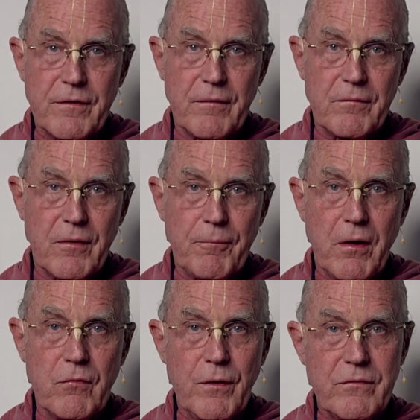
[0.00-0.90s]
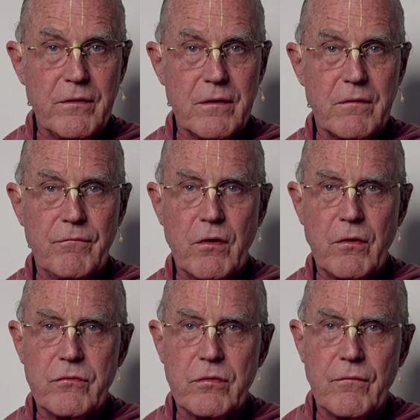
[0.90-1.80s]
and upon reaching the
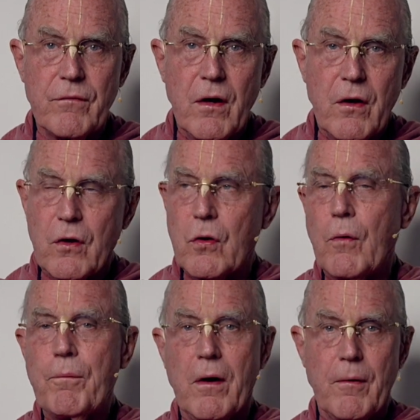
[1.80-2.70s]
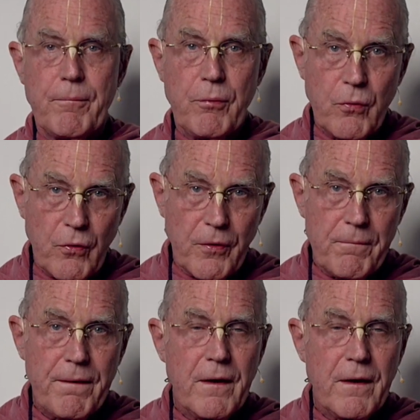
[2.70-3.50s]
village of Gopalpur,